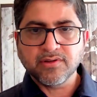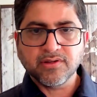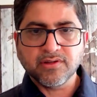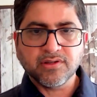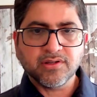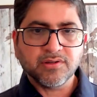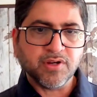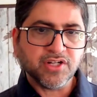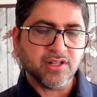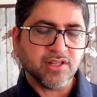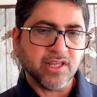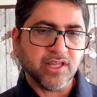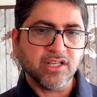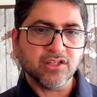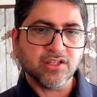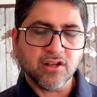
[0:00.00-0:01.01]
special
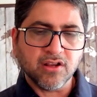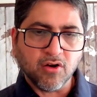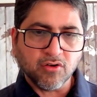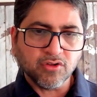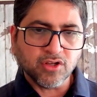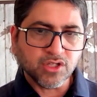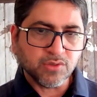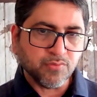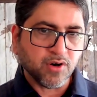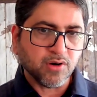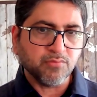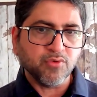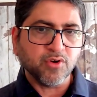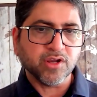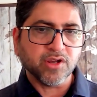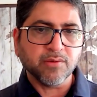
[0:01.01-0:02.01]
things, on the
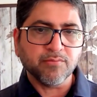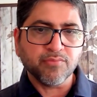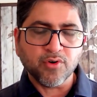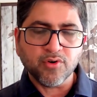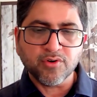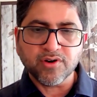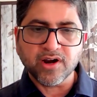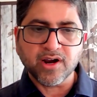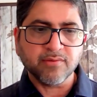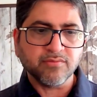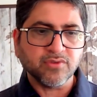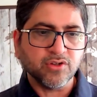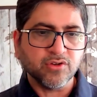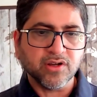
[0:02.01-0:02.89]
spot booking programs.